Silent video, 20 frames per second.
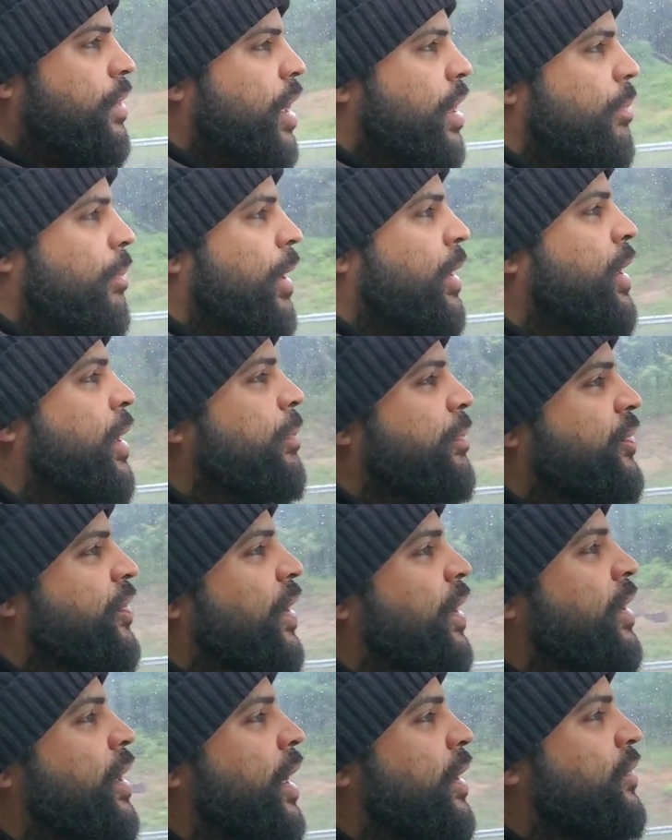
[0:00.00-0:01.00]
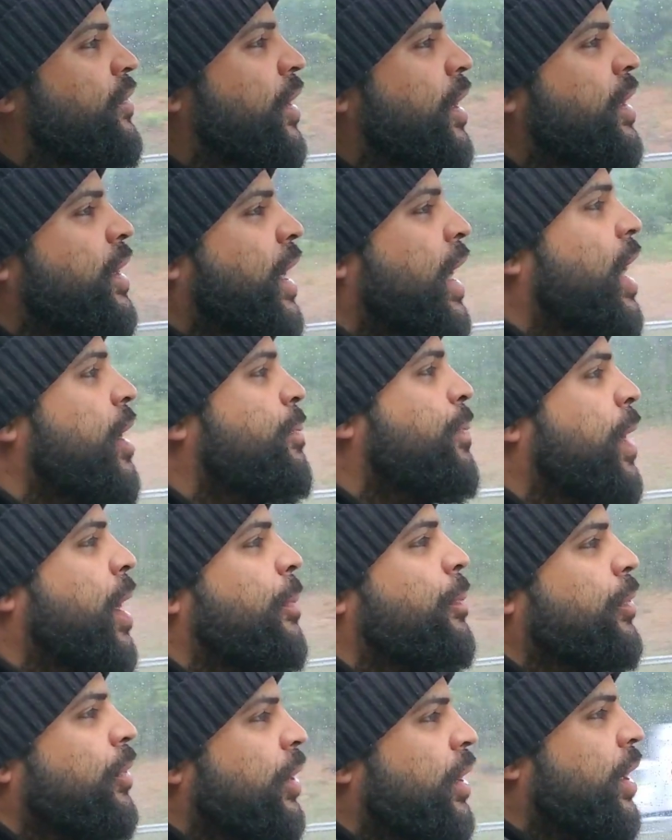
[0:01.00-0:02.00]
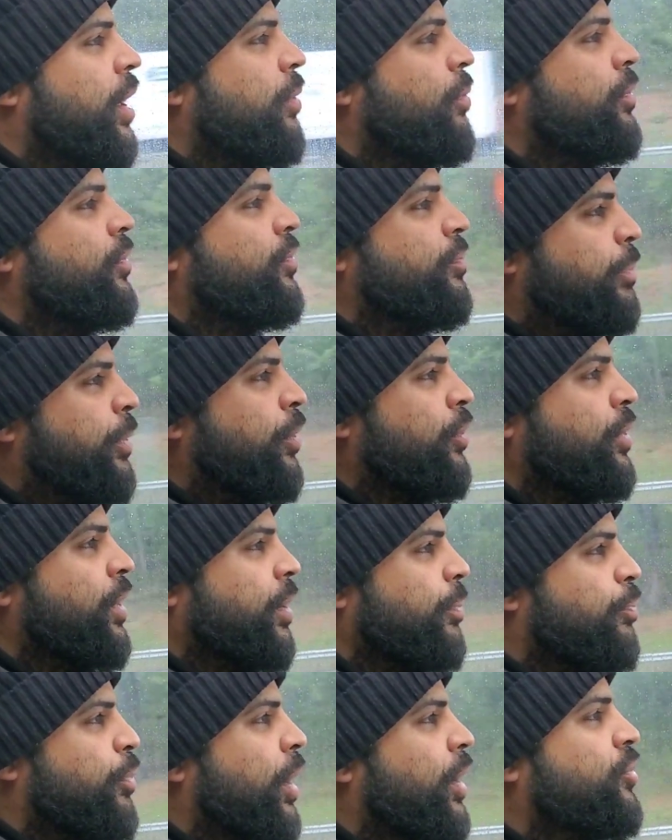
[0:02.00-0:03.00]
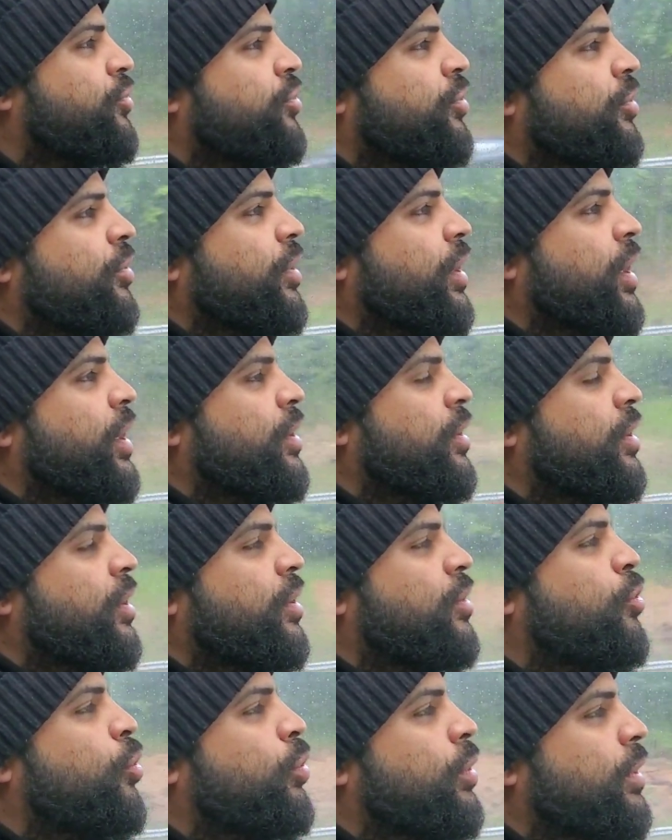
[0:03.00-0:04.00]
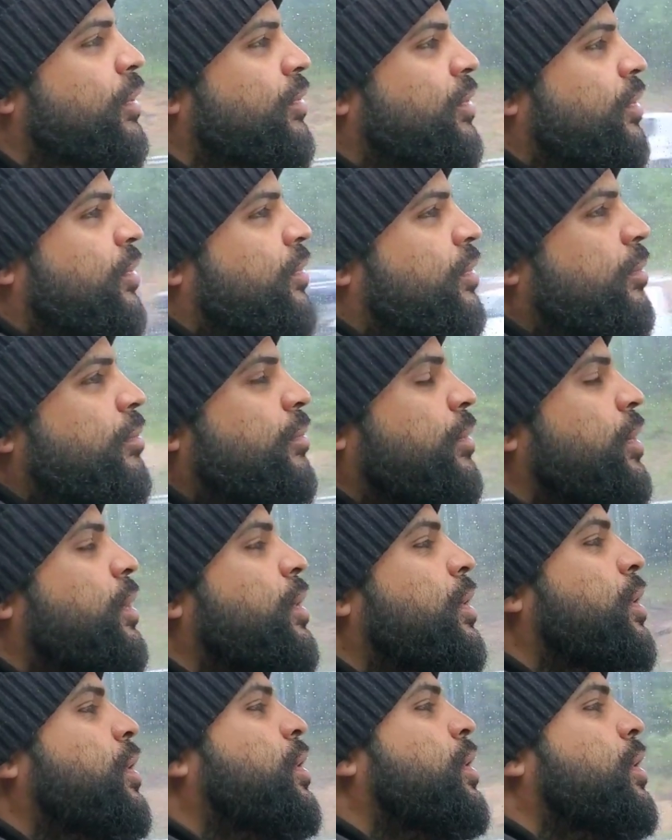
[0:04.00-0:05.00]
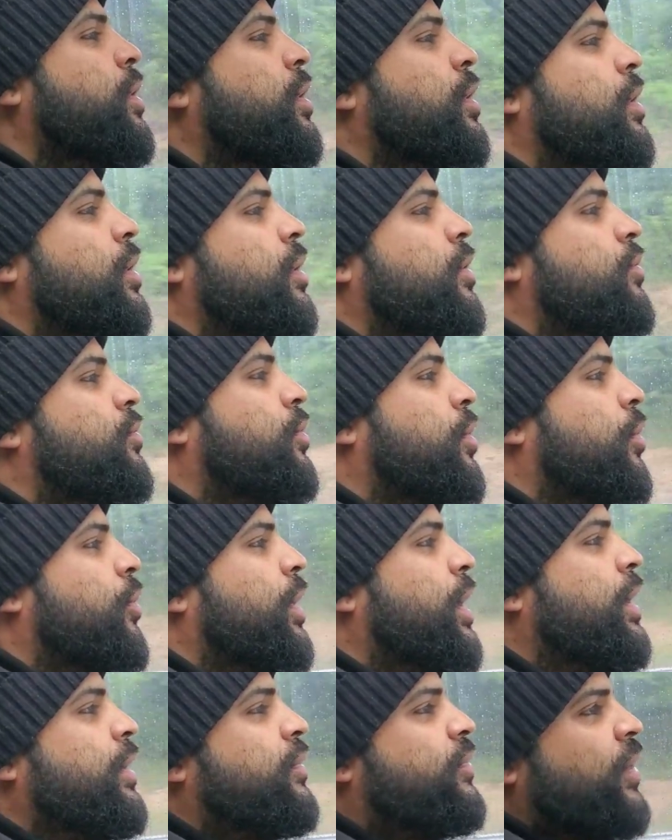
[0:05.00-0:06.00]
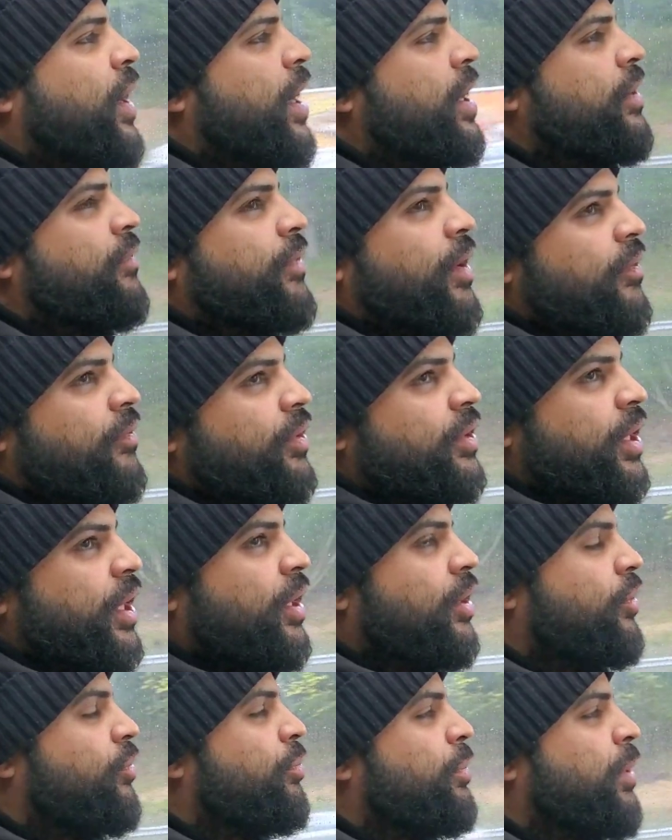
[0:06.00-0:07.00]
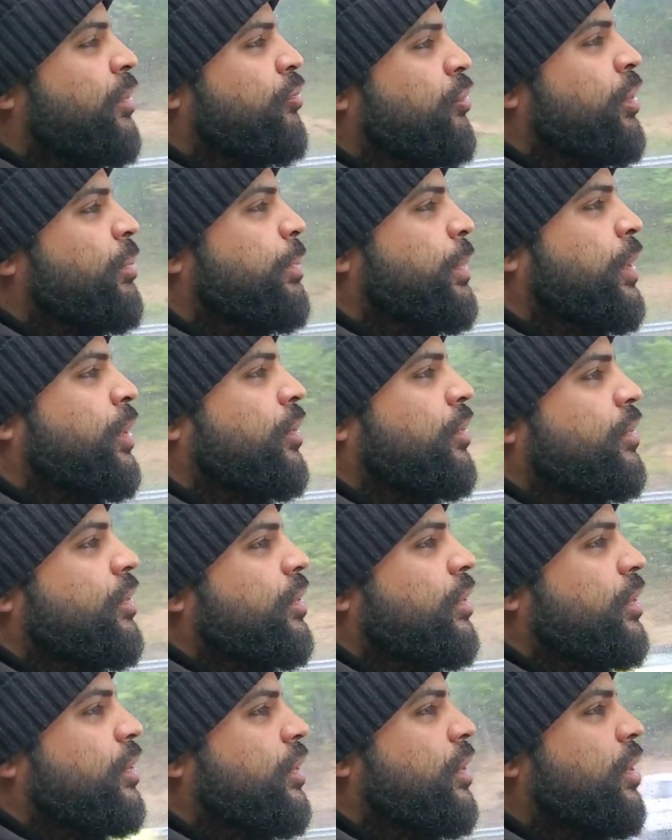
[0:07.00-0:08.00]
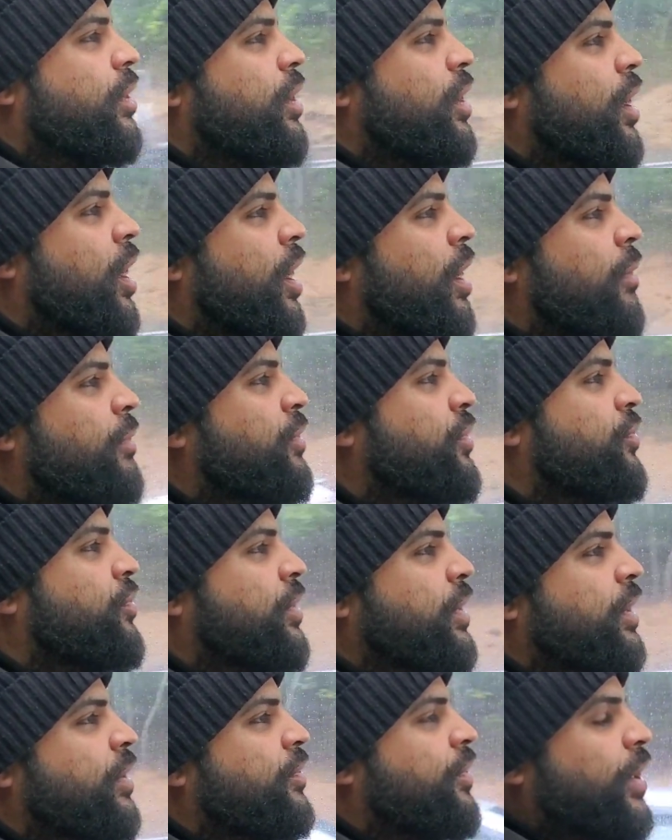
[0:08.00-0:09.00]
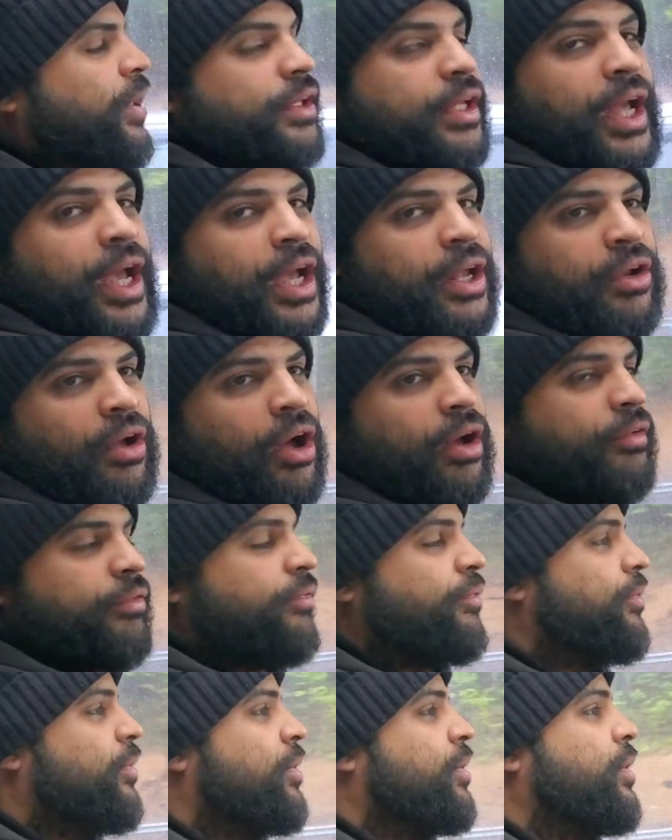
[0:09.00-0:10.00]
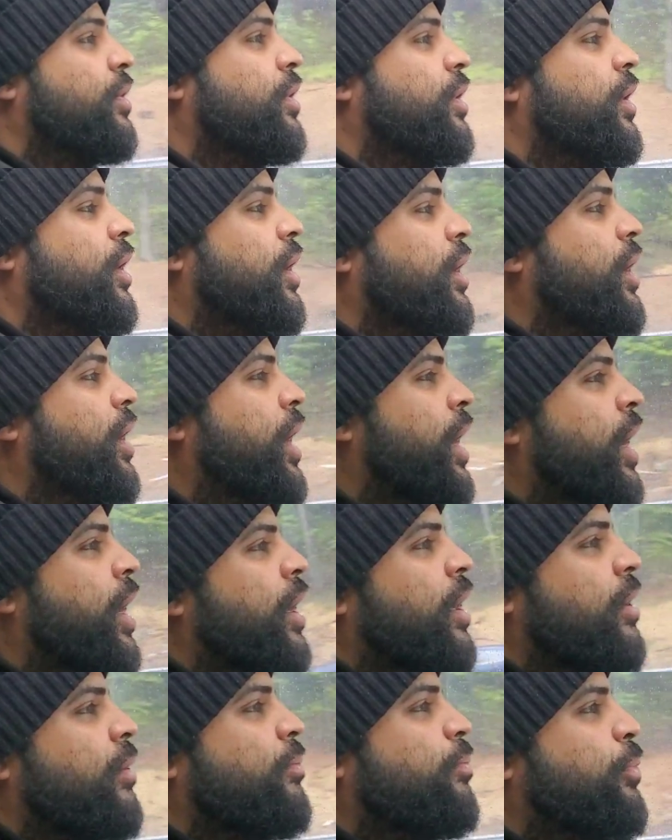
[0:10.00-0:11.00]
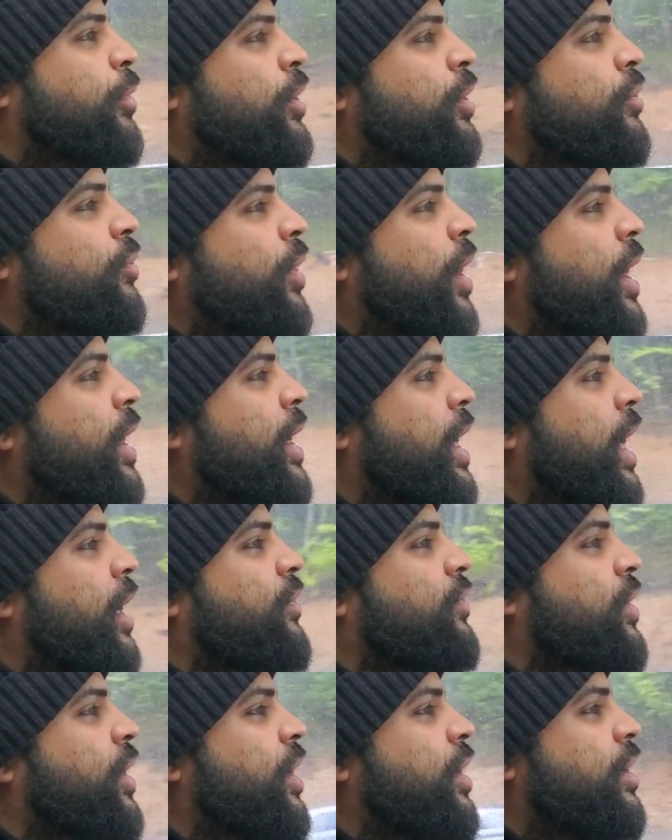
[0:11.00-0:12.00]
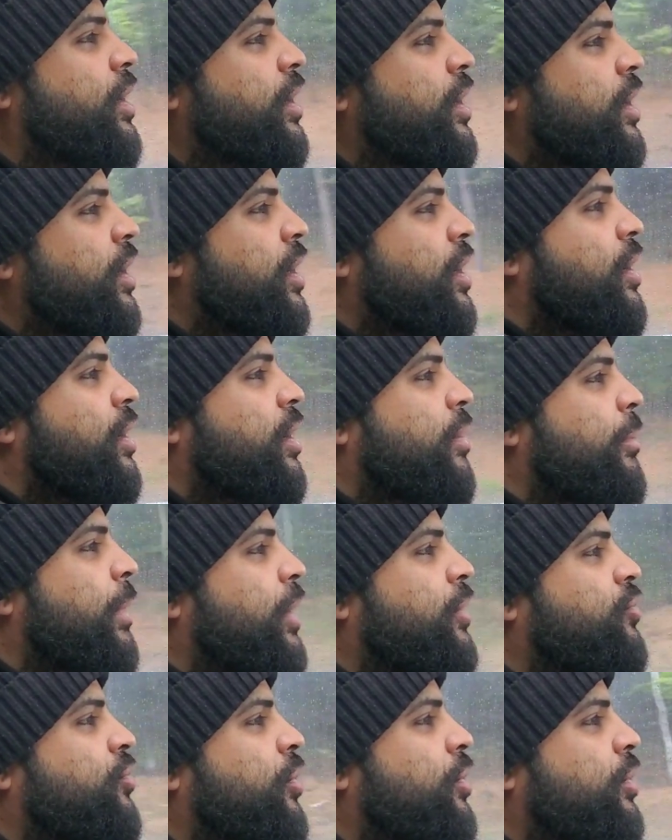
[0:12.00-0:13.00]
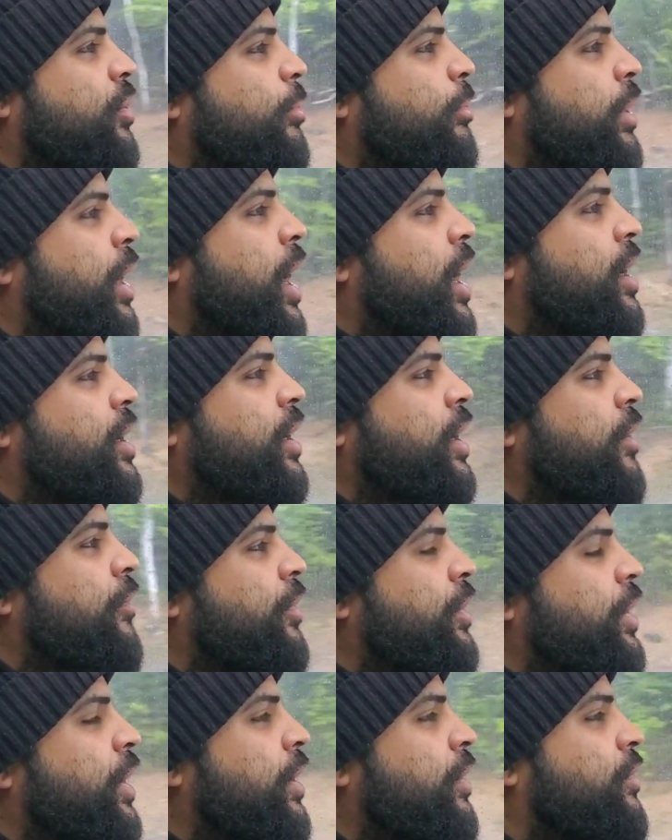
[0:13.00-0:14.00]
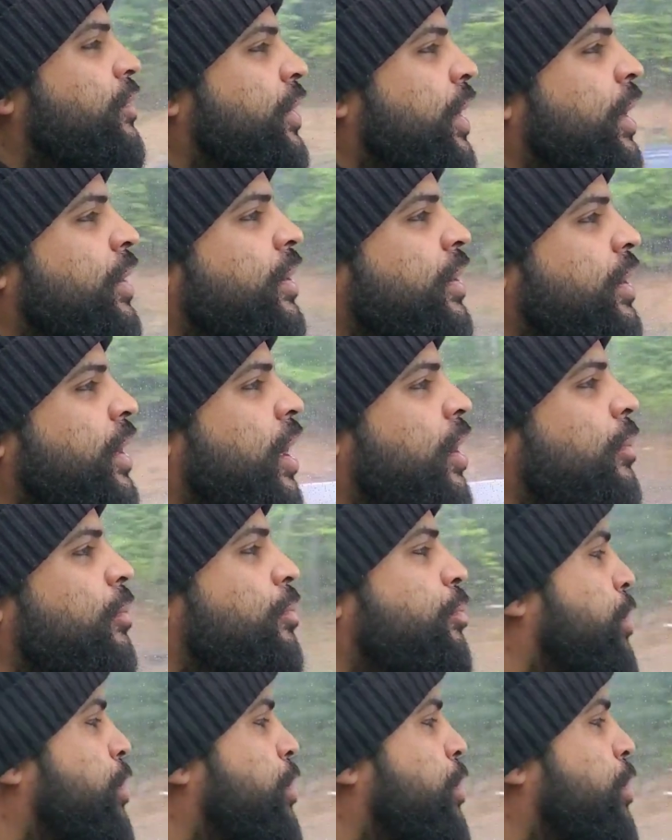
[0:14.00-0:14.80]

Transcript: by them not setting the head properly, it was building pressure in the coolant system. So inside of everything has been rebuilt. Just need to take the head off and put a new head gasket. Make sure the block and everything's sanded down